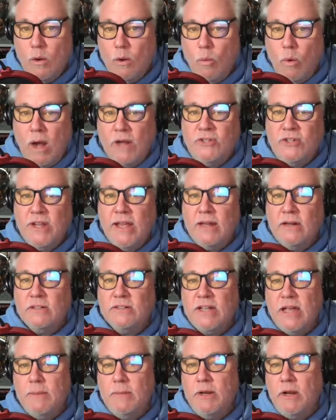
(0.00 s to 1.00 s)
Watching
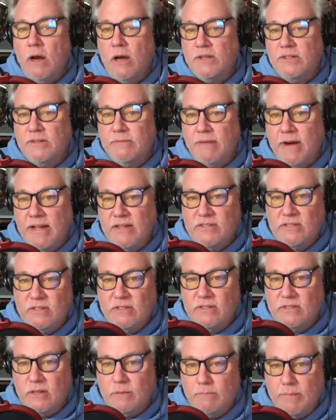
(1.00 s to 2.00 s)
entertainment on
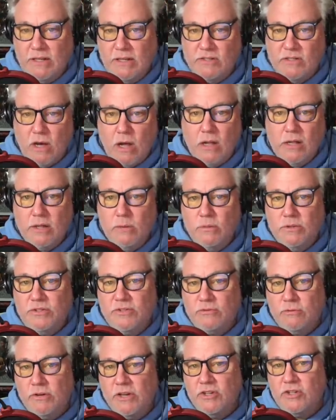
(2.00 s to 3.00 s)
devices means
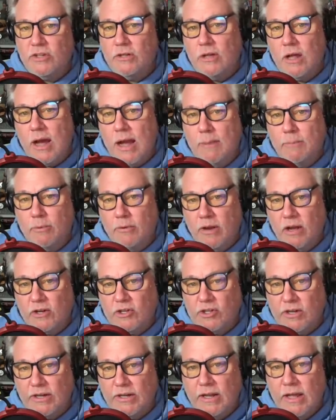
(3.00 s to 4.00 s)
Hollywood's traditional high
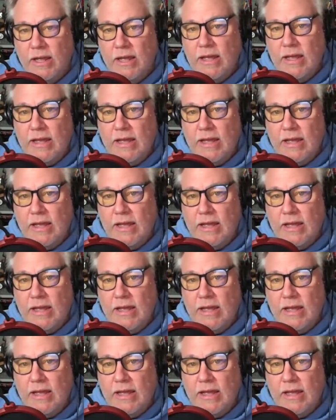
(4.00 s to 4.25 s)
production